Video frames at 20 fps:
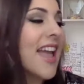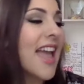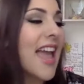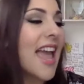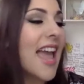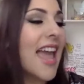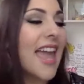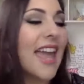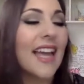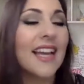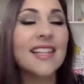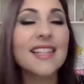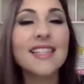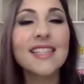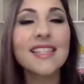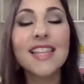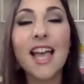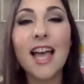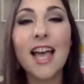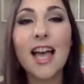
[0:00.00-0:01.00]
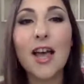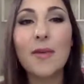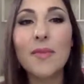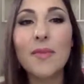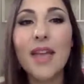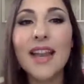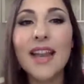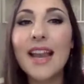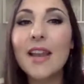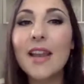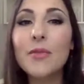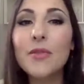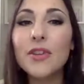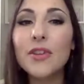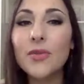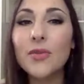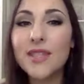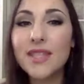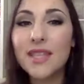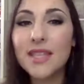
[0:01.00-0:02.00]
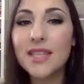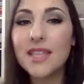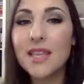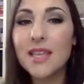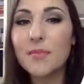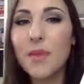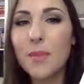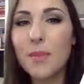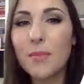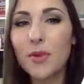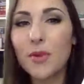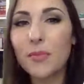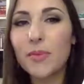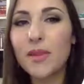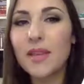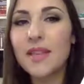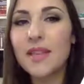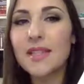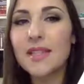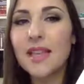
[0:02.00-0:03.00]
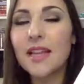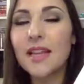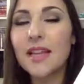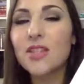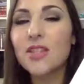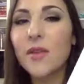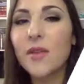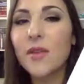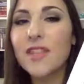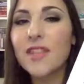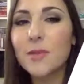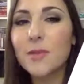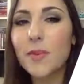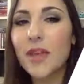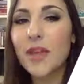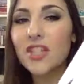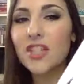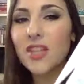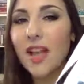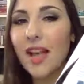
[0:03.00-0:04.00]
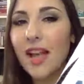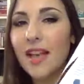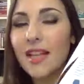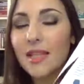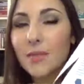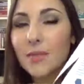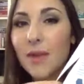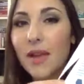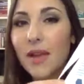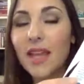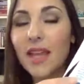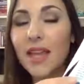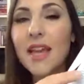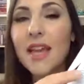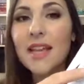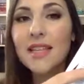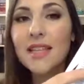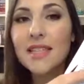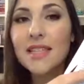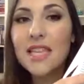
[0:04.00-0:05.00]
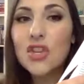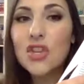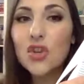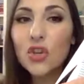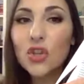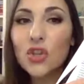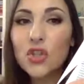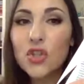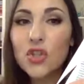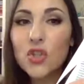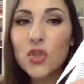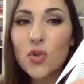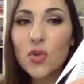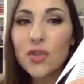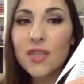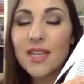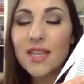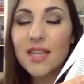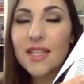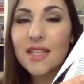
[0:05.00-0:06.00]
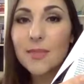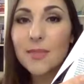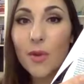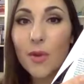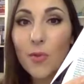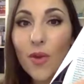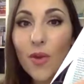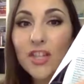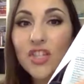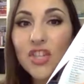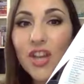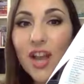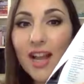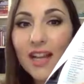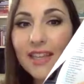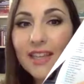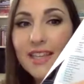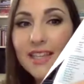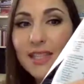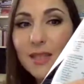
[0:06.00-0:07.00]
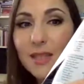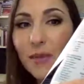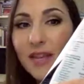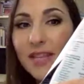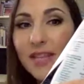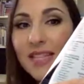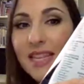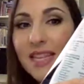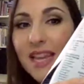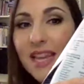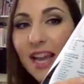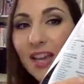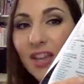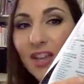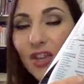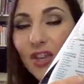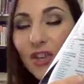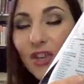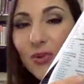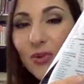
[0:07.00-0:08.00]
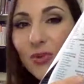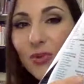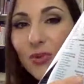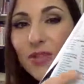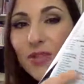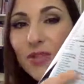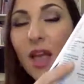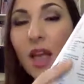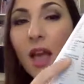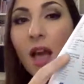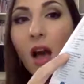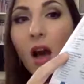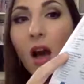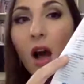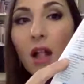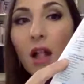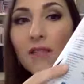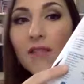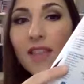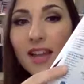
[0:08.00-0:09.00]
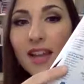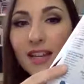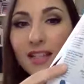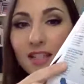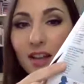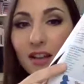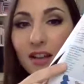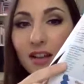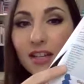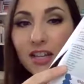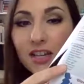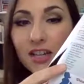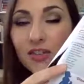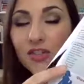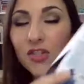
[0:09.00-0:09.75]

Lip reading: And anyone who has a team member, because I do have this page that has my senior consultants, my red jackets, my DIQs, all of that is on here.